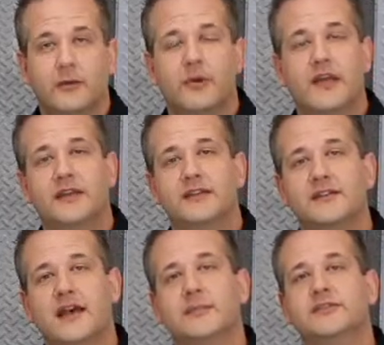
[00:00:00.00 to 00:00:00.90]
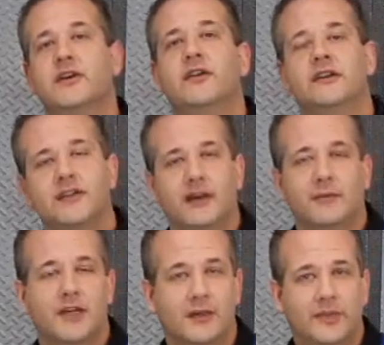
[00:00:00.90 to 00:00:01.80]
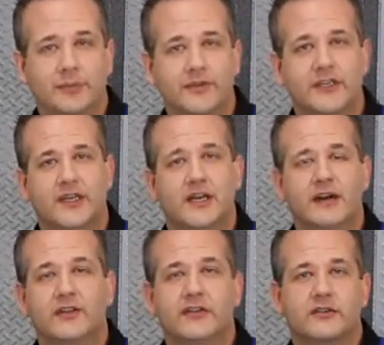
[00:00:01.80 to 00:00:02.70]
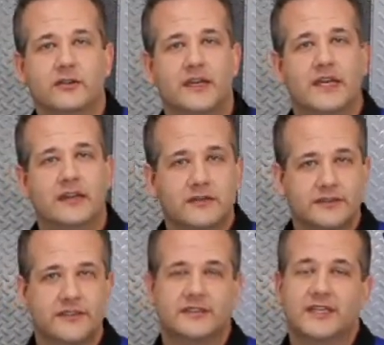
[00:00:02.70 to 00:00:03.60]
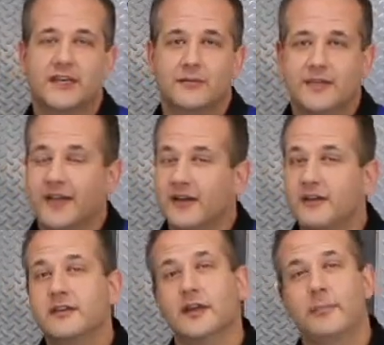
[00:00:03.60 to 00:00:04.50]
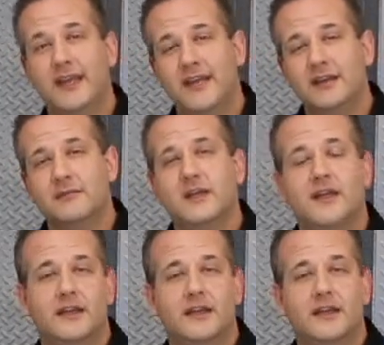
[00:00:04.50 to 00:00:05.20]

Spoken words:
Well, Brandon, this happens all the time. A lot of people take off their door handles, they sand them down, they paint them.